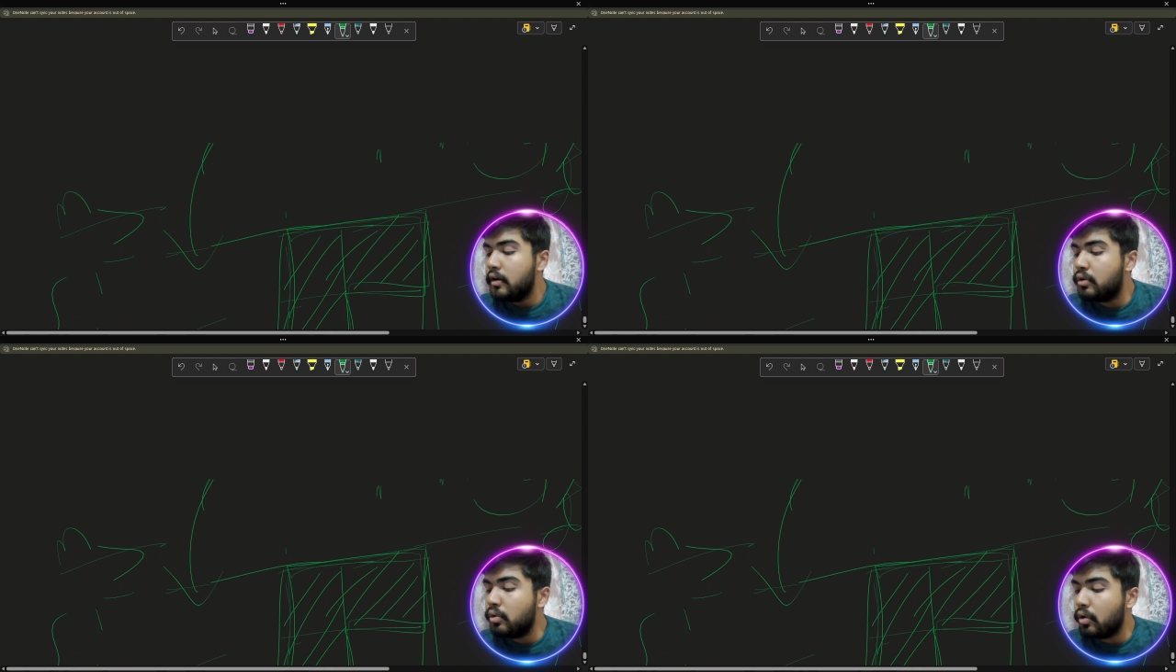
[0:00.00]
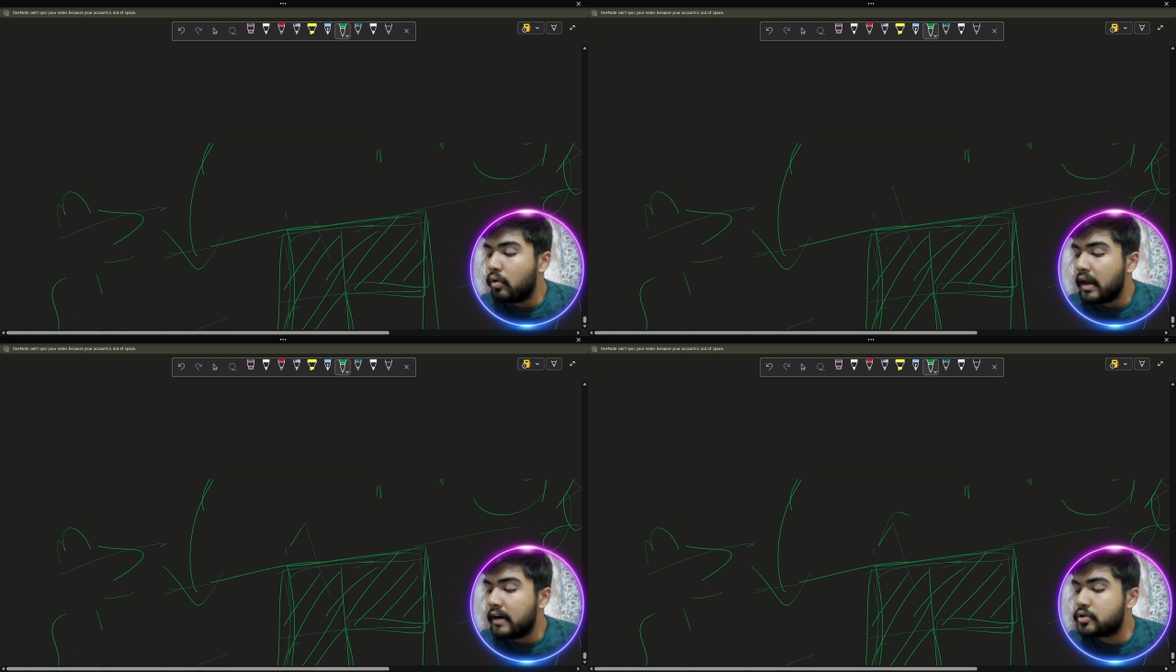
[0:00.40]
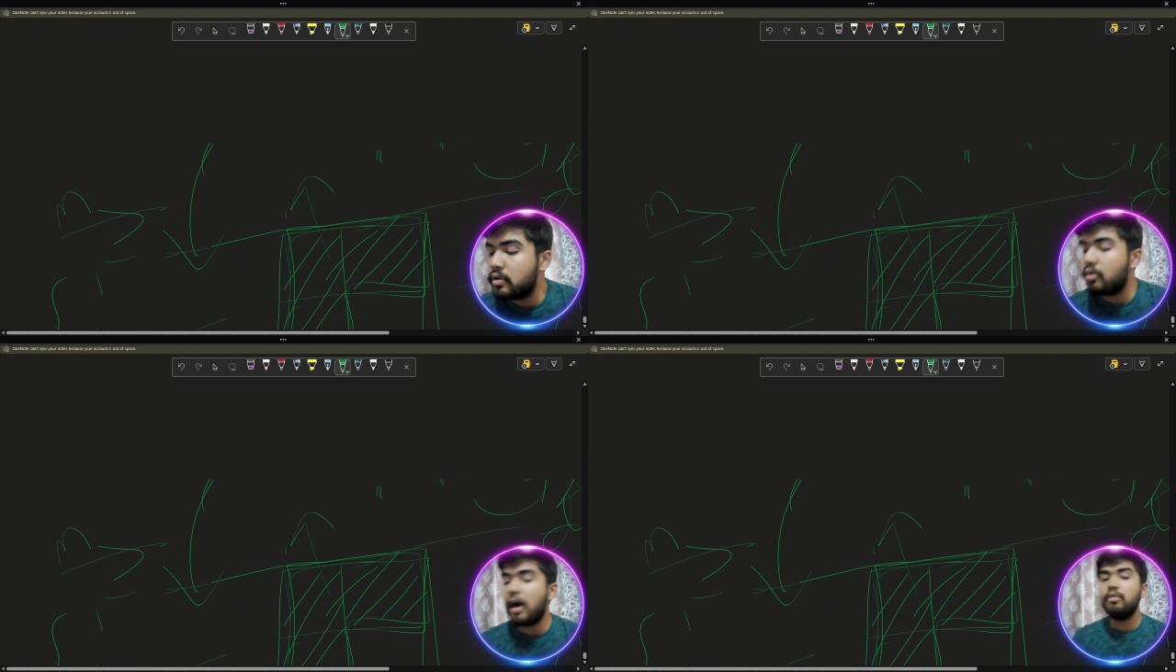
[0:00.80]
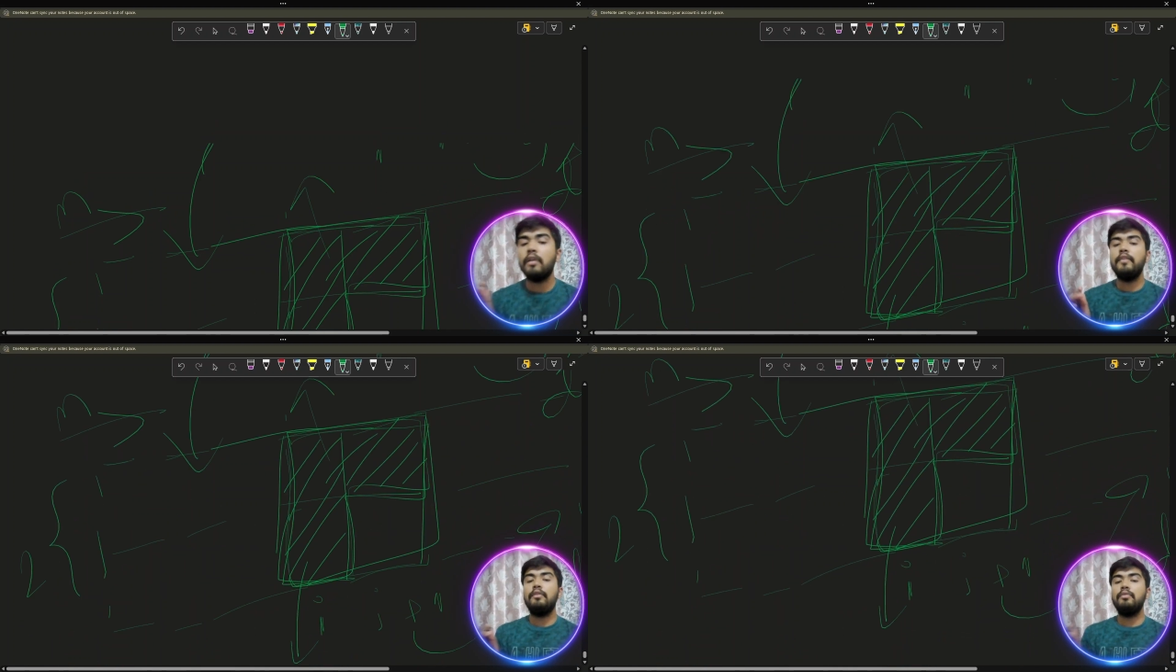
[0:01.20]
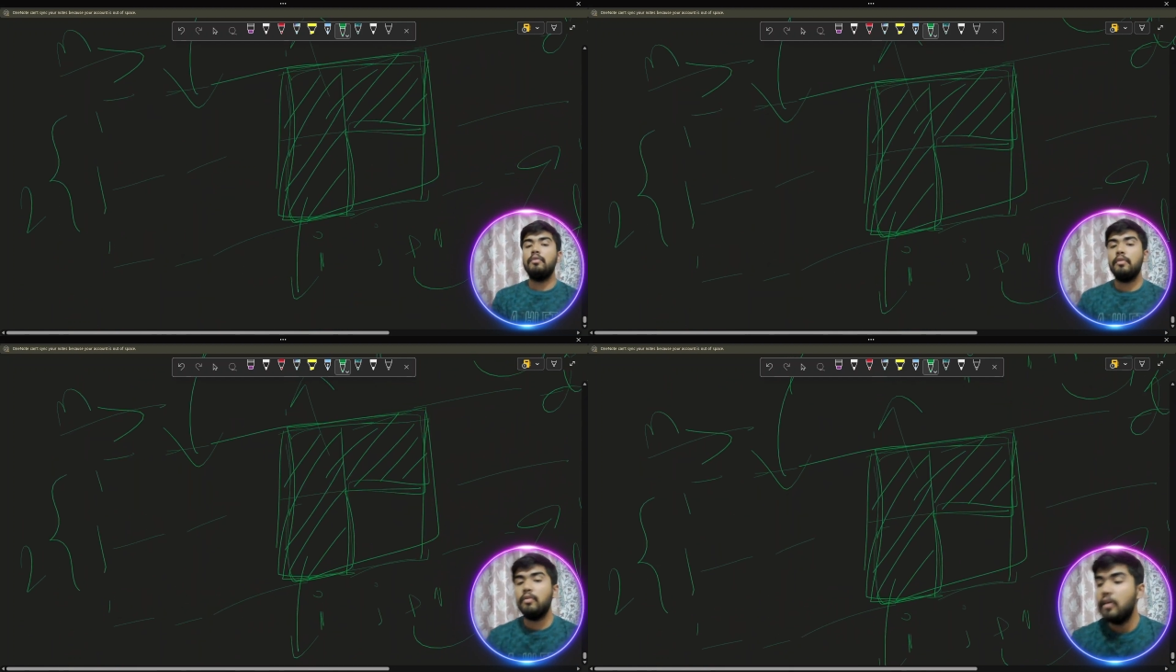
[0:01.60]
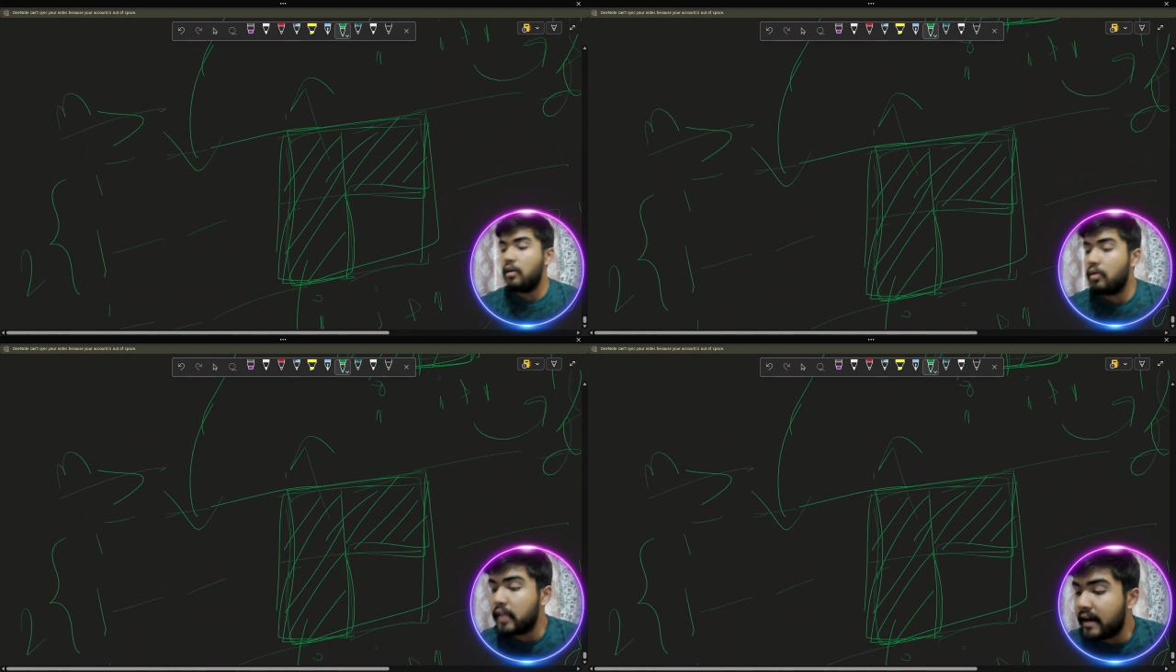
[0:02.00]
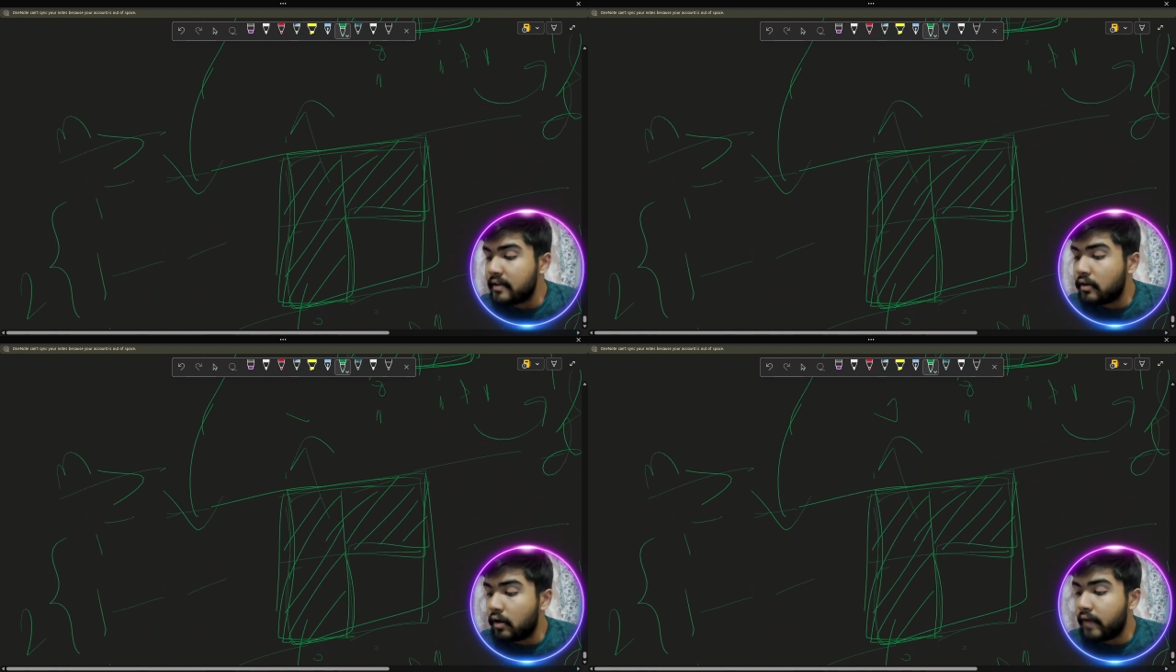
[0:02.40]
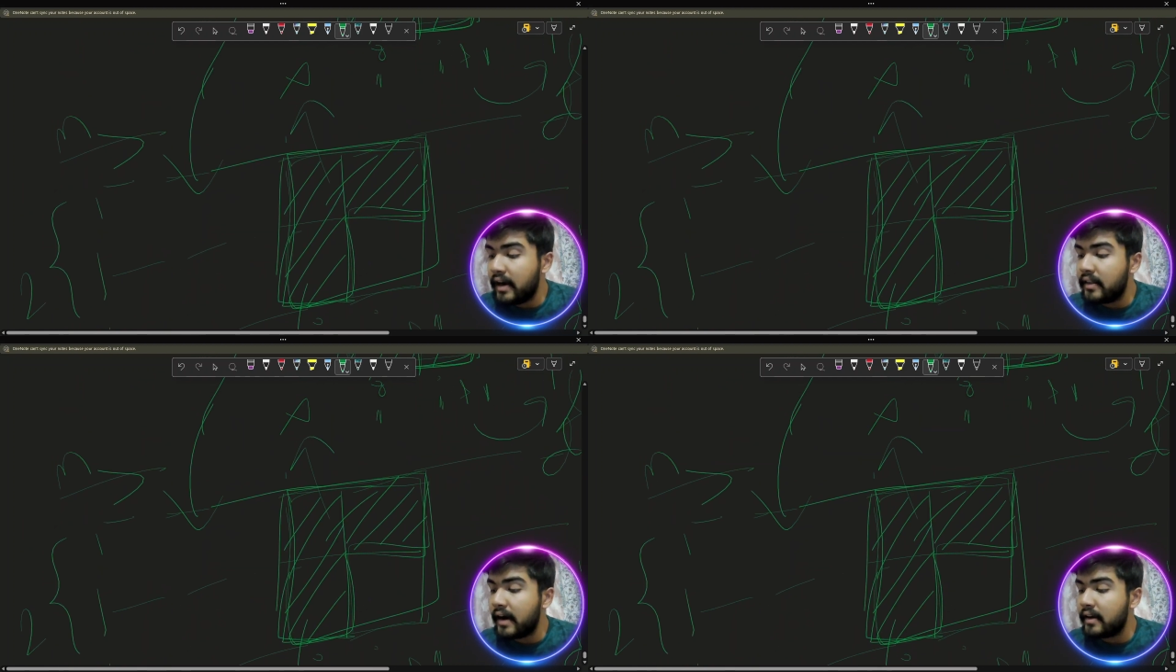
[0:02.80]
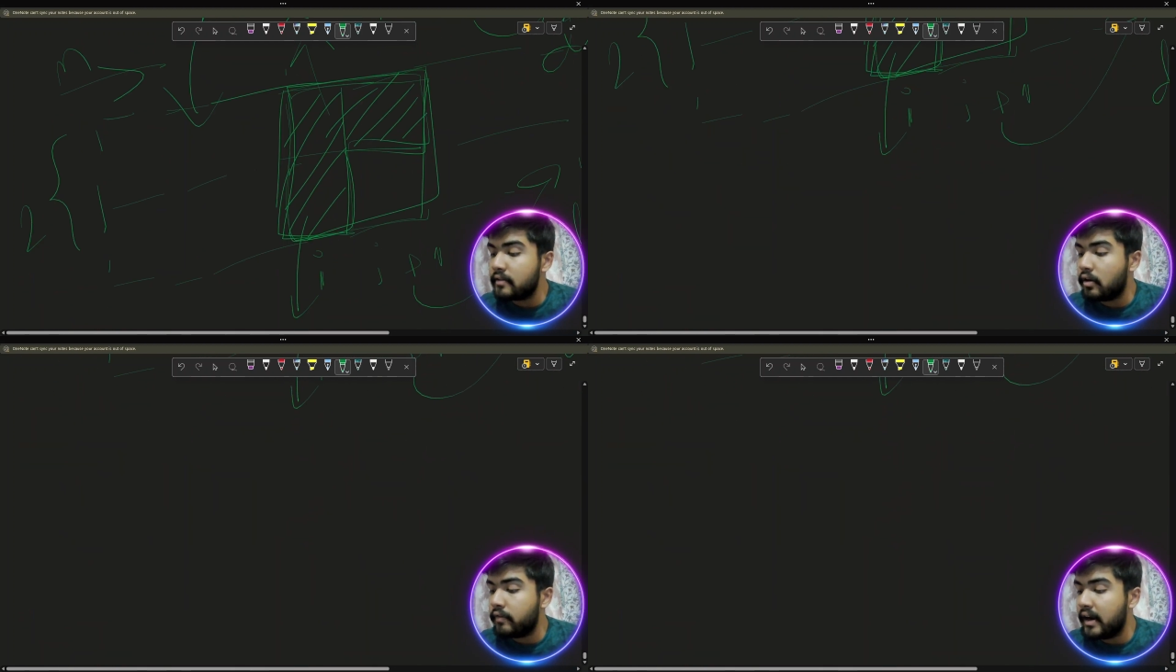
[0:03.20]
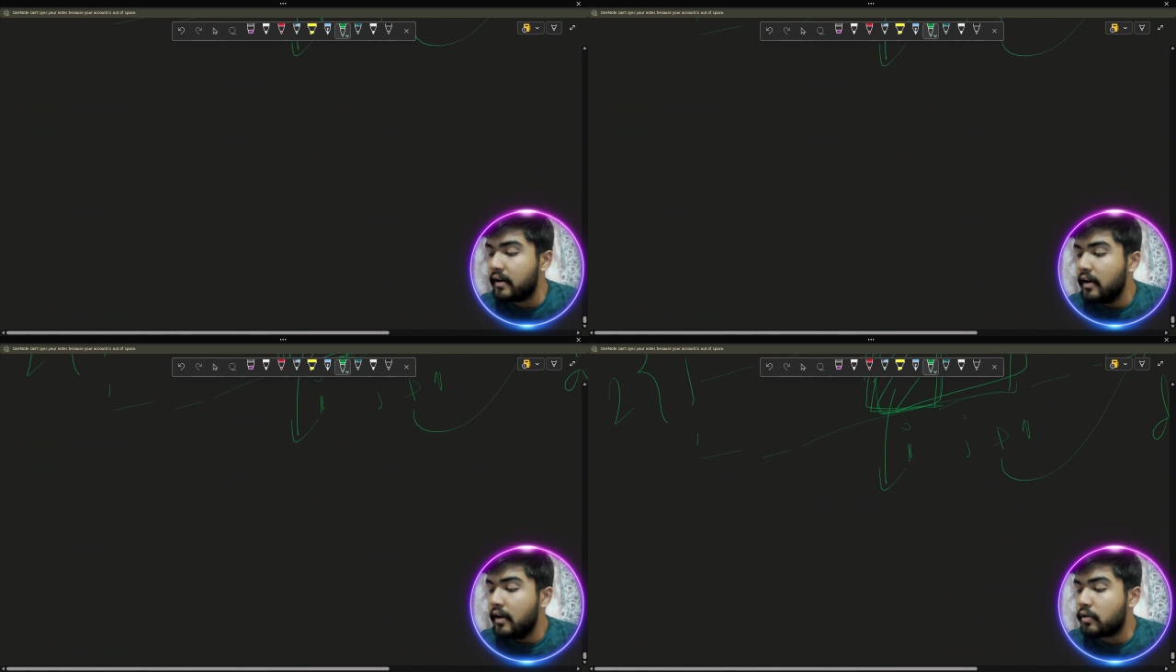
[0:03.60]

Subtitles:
2 row. It should go out of your 2 row. No, that is not valid. That is not valid.